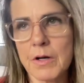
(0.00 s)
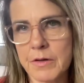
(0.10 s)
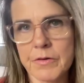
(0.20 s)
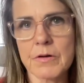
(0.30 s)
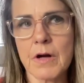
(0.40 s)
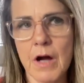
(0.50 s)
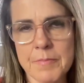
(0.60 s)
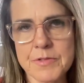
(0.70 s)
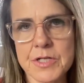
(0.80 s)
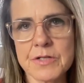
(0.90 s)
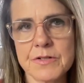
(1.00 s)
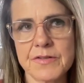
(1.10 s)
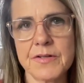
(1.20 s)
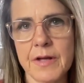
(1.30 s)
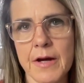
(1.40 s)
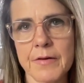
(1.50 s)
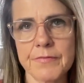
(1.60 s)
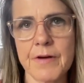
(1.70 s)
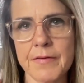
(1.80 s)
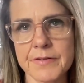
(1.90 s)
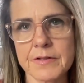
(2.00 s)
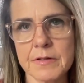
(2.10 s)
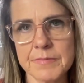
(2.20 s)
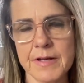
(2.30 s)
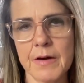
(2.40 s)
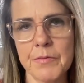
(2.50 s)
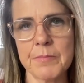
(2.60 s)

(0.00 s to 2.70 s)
another option to see how the FAFSA comes out,